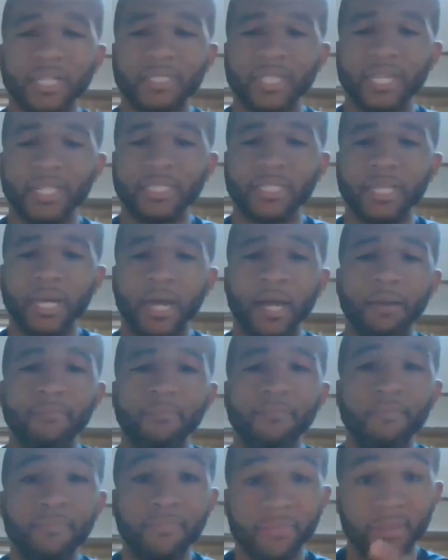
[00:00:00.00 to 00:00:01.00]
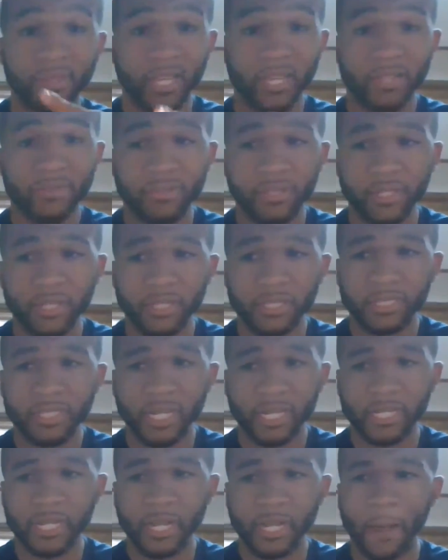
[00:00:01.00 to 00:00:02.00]
next time. Thanks for
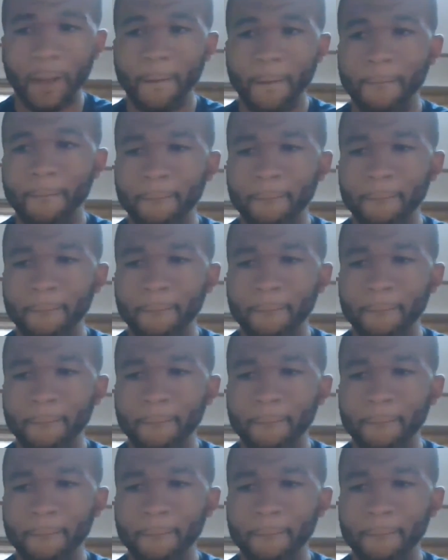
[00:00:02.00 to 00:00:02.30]
checking it out.